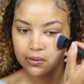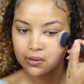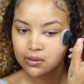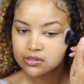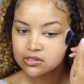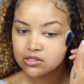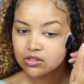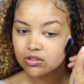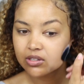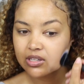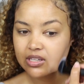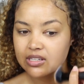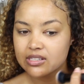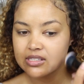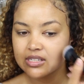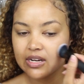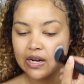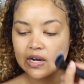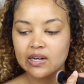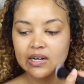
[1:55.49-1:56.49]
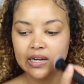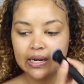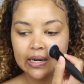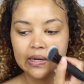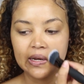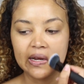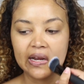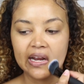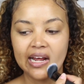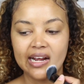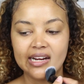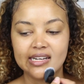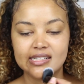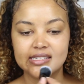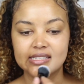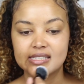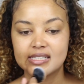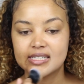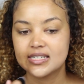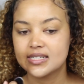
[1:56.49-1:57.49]
It's looking slightly
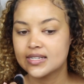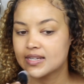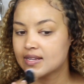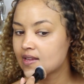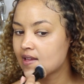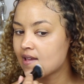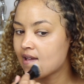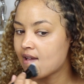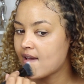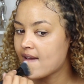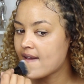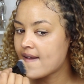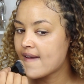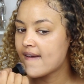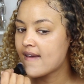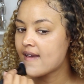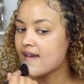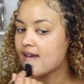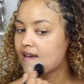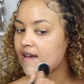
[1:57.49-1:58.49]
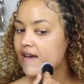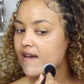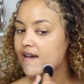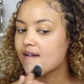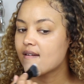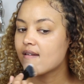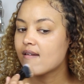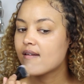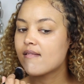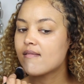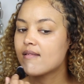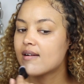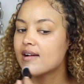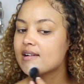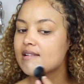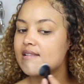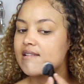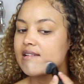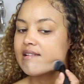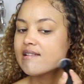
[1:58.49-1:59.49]
light,
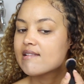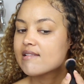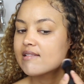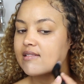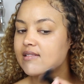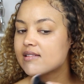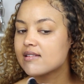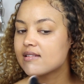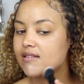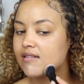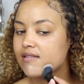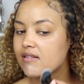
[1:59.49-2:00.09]
quite light.